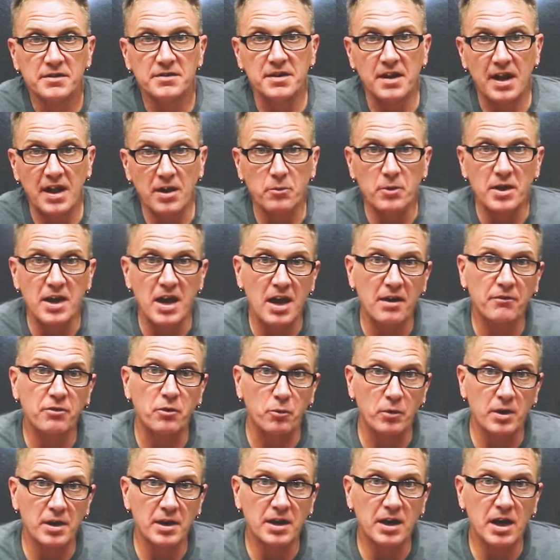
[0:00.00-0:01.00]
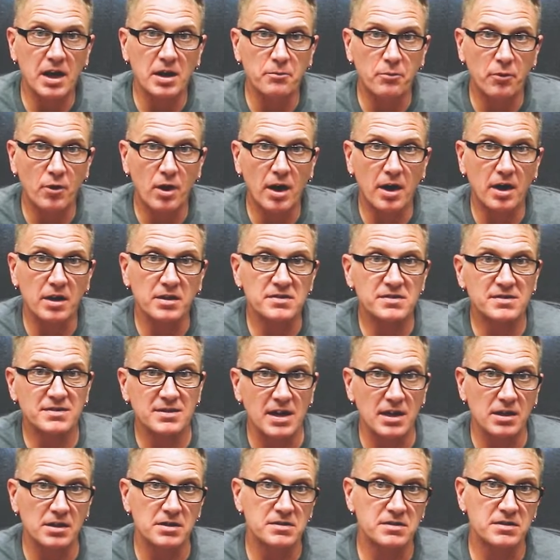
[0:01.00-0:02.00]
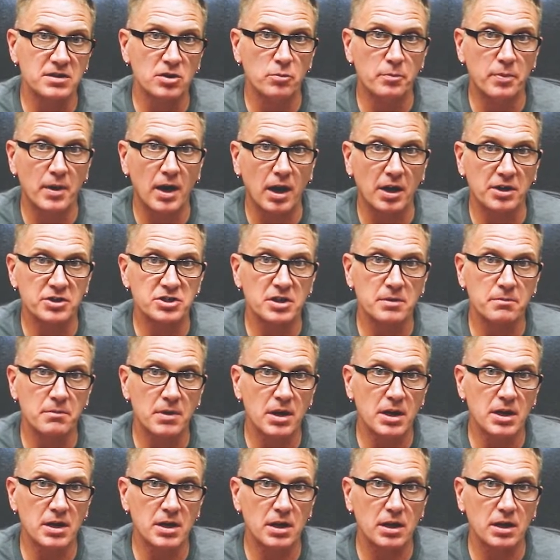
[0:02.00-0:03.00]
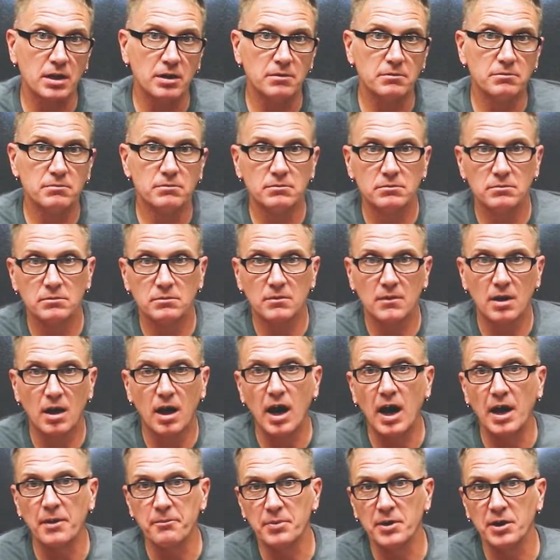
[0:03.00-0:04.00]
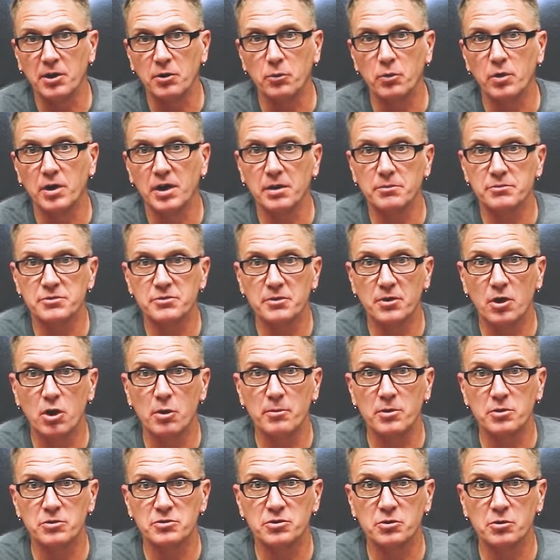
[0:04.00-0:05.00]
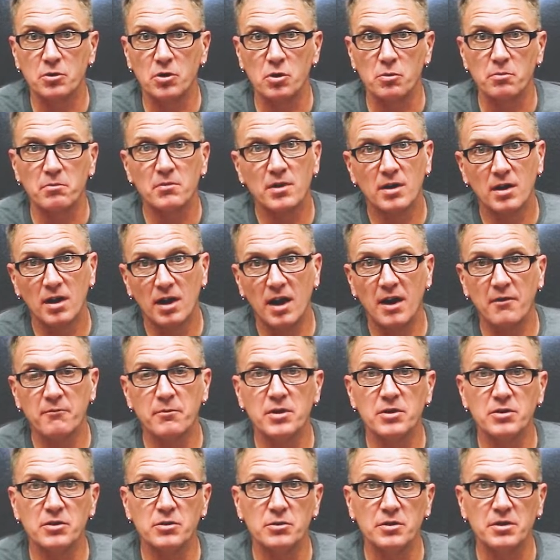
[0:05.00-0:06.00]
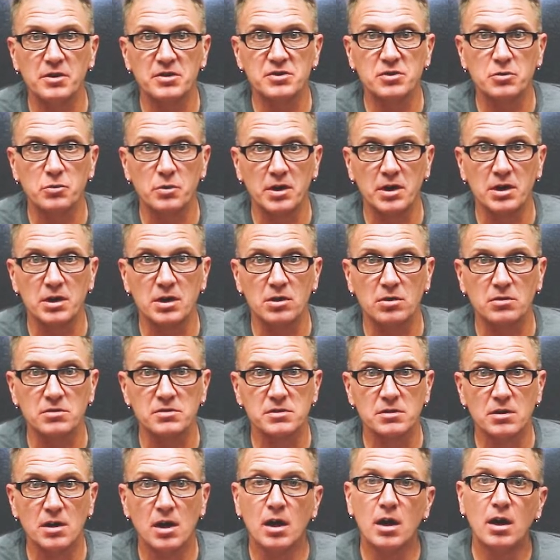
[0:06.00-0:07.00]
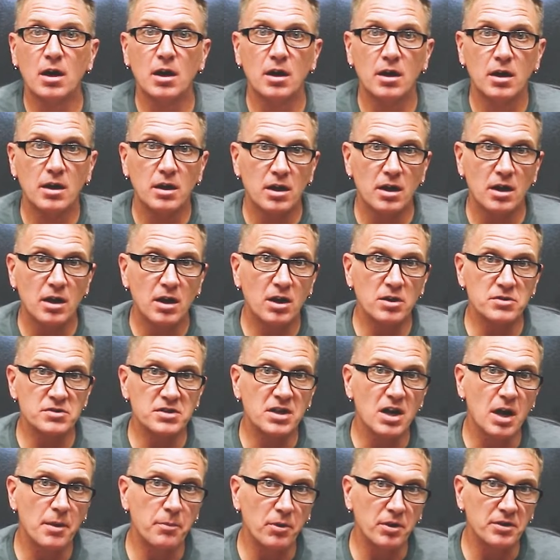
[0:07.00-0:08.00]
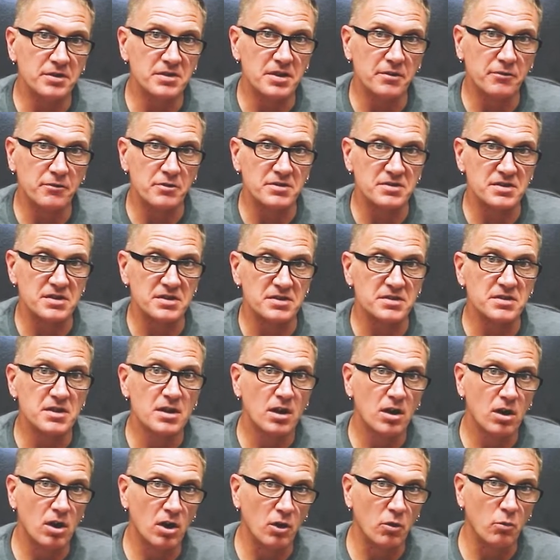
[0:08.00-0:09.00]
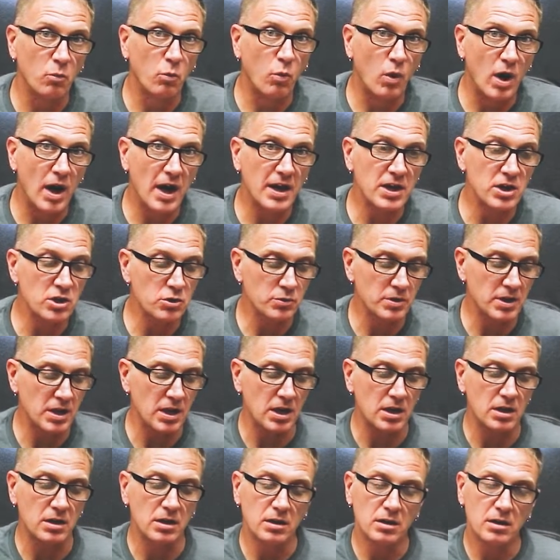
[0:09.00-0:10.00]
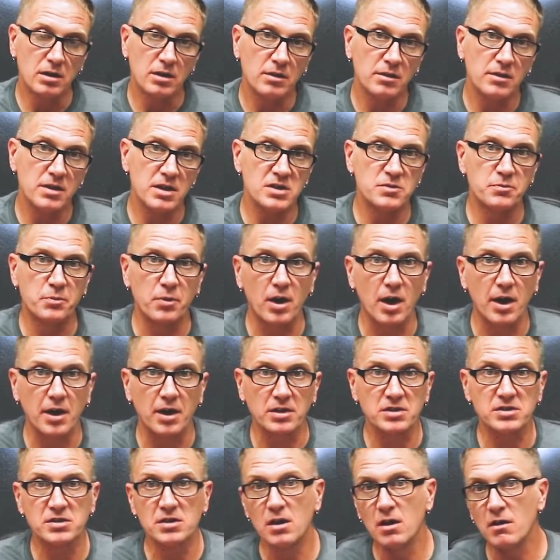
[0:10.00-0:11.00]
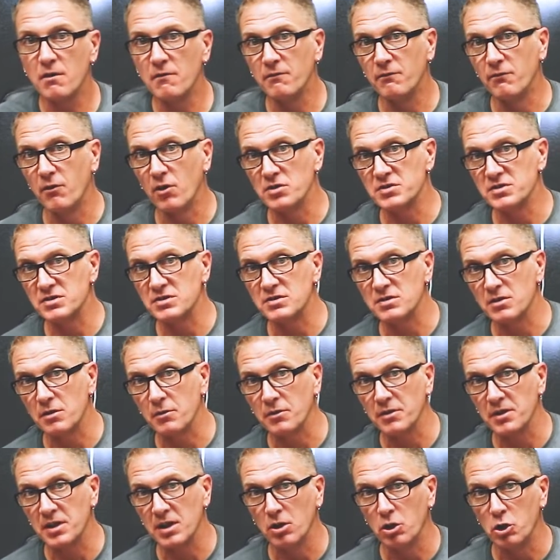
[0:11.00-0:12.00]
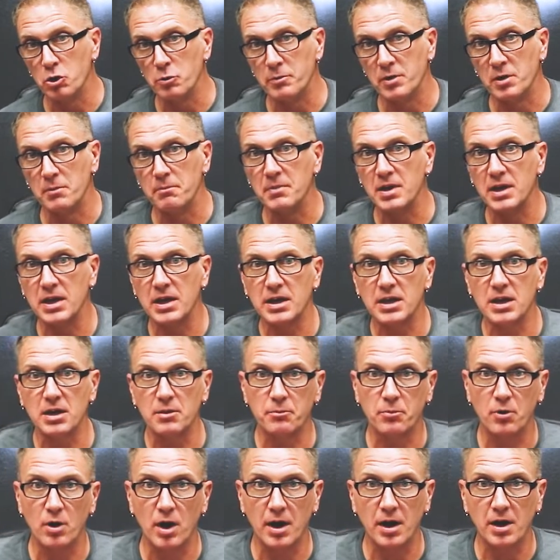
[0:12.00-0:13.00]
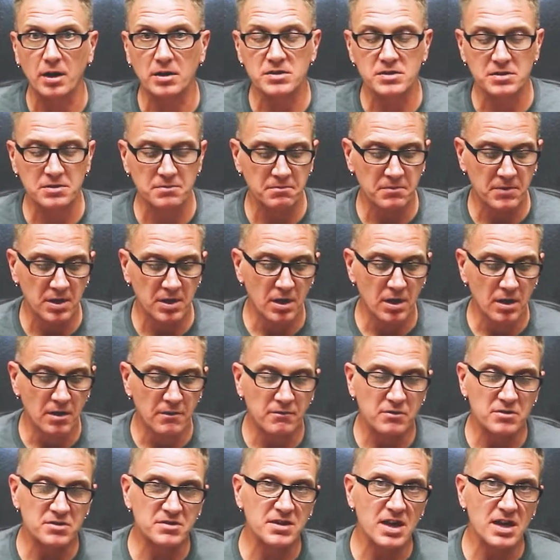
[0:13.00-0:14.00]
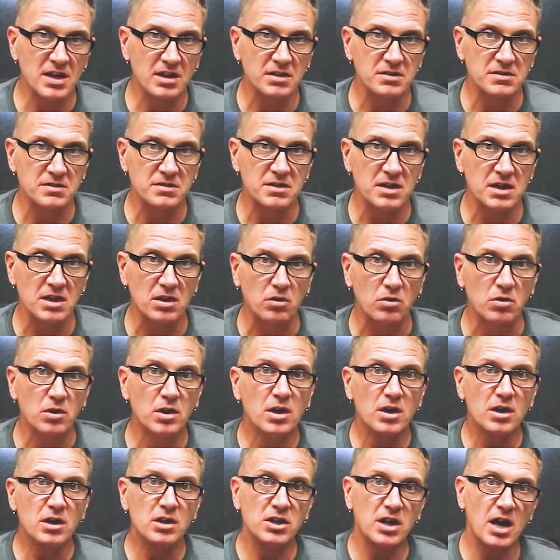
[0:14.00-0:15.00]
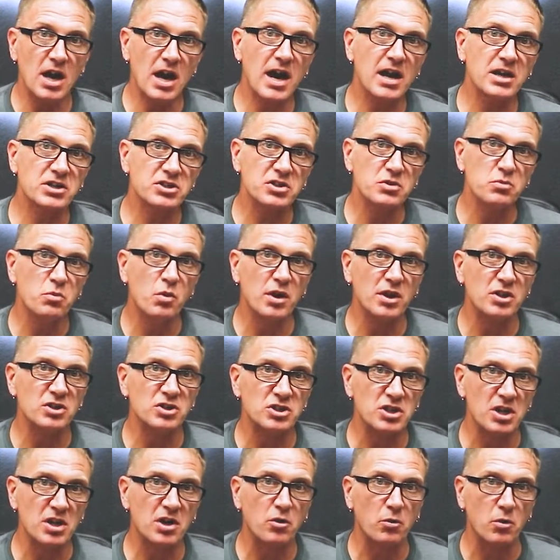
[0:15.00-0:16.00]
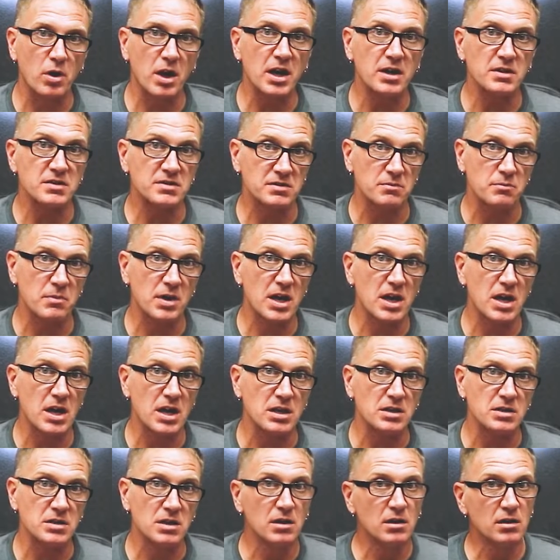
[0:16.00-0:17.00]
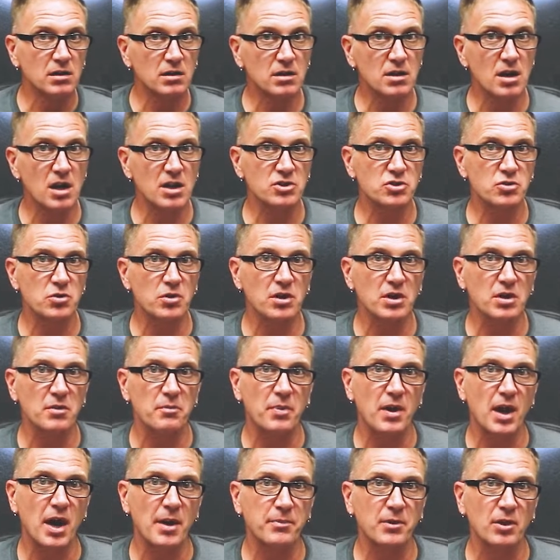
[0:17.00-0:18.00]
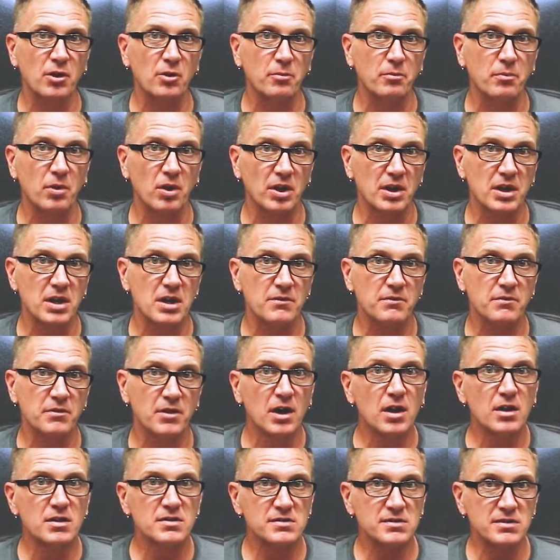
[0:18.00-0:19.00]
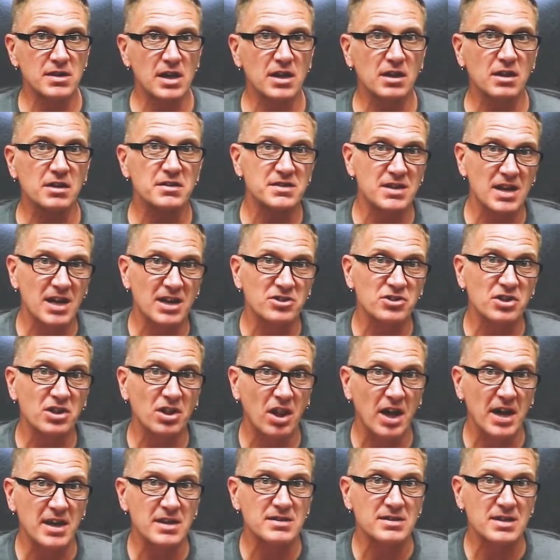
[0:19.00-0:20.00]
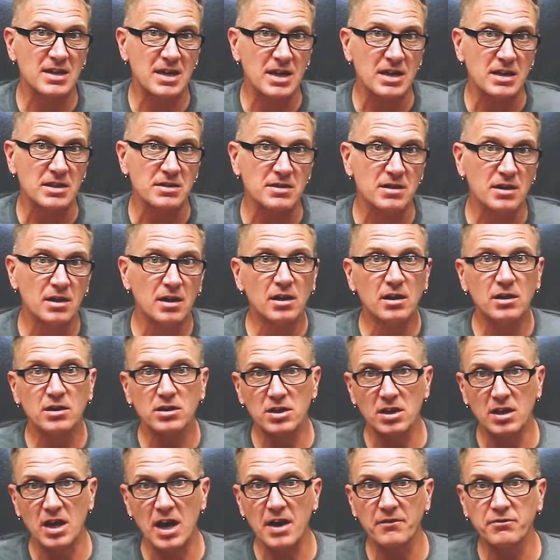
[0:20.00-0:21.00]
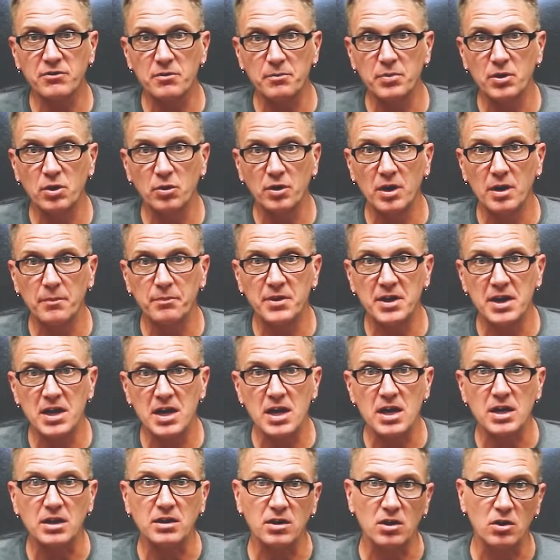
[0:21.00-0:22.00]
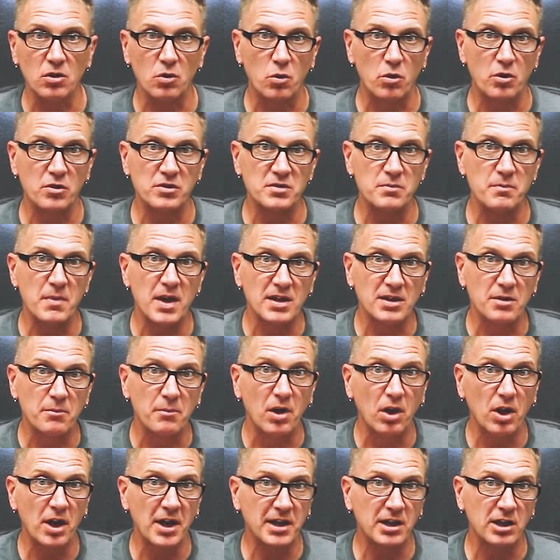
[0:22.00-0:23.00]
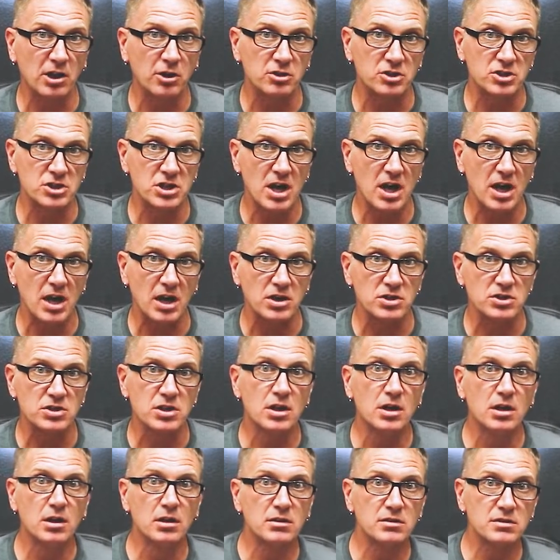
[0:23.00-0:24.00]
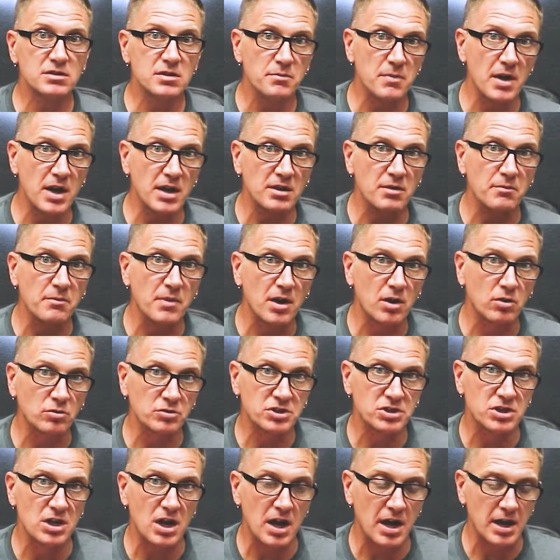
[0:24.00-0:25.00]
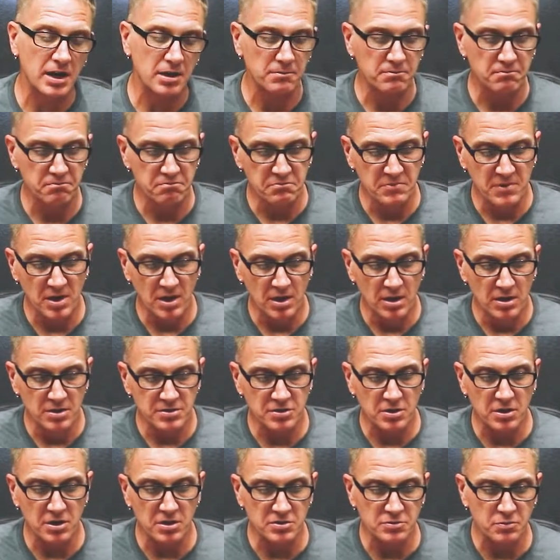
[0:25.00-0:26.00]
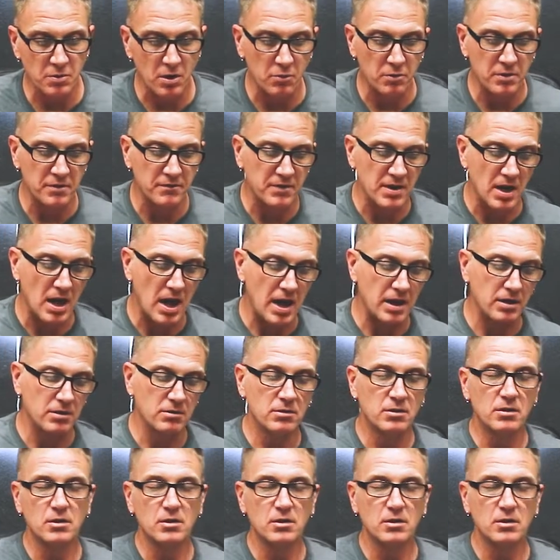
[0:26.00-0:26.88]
Today we have the Renegade Products Stainless Steel Polishing Mini Kit. I'm Peter Williams with Almost Chrome, and I've been doing this 20 years. Here's a couple of differences on why you need these products versus the aluminum mini kit products. For stainless steel, you actually want to generate some heat. Contrary to popular belief, stainless actually likes heat. You have to build up the heat in order to make the molecular change to make the metal shine. So here's what we've got.